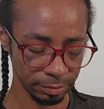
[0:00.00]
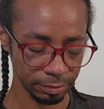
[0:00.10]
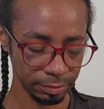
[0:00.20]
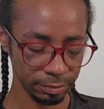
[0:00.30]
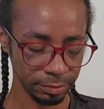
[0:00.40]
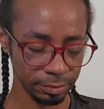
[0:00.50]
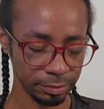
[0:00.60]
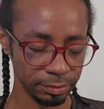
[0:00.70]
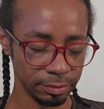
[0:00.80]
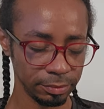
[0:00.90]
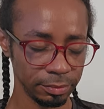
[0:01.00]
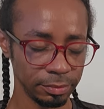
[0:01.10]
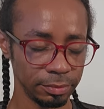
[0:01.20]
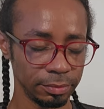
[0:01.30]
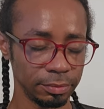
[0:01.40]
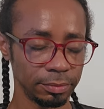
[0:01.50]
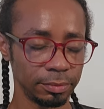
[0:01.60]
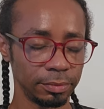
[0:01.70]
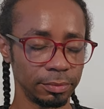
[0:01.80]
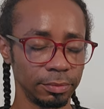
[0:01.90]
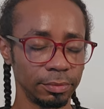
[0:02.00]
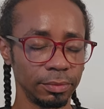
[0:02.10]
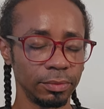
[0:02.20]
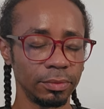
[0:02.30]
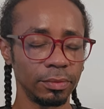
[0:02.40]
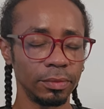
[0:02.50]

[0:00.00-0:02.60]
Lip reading: (no one is talking)